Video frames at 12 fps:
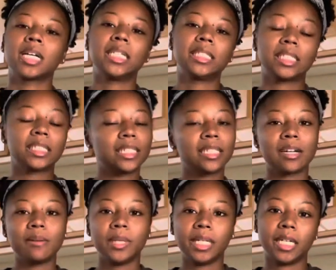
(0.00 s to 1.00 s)
consistent
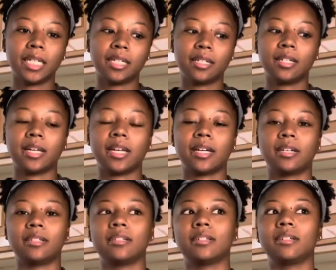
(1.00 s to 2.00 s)
coming in,
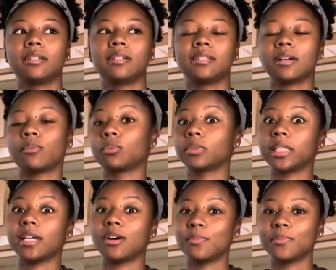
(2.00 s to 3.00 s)
and that will really
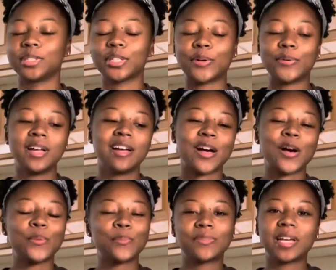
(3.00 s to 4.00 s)
help. So I
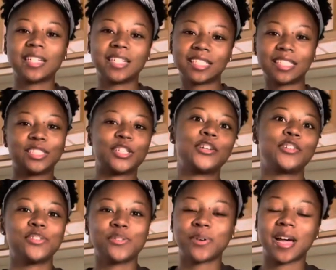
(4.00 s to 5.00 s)
hope that doesn't turn
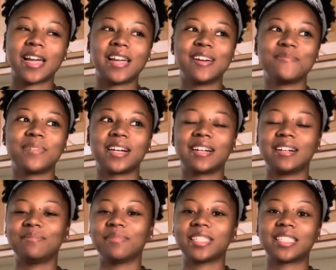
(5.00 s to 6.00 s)
you away, but
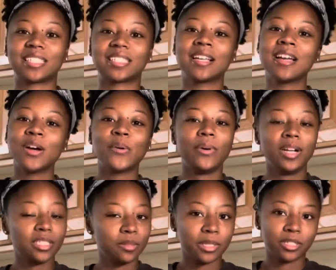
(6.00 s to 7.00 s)
um, I just wanted
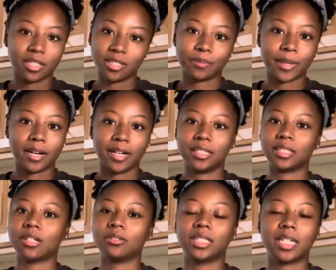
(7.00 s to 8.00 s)
to be transparent.
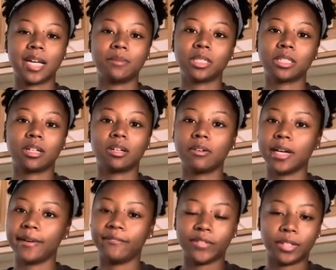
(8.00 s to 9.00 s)
So today I'm just gonna go ahead
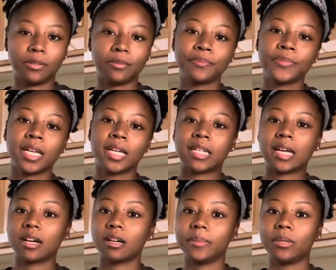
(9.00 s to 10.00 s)
and film, not
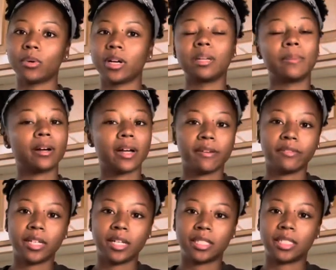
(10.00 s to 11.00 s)
gonna be worried about
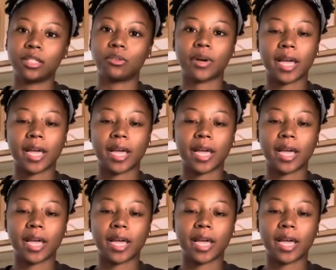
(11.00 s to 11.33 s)
every single